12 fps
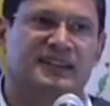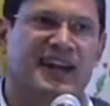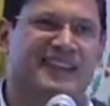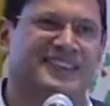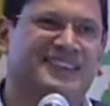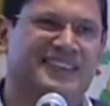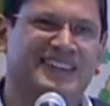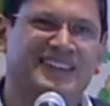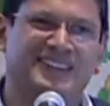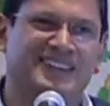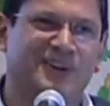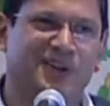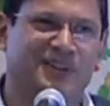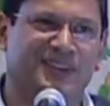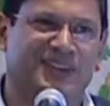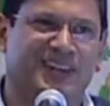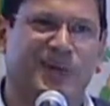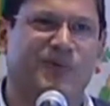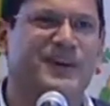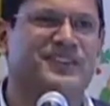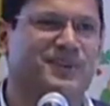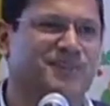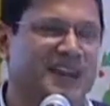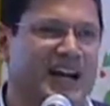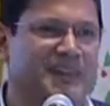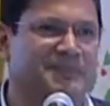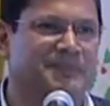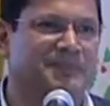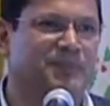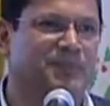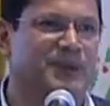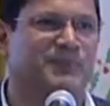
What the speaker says: that this is not a waste of time.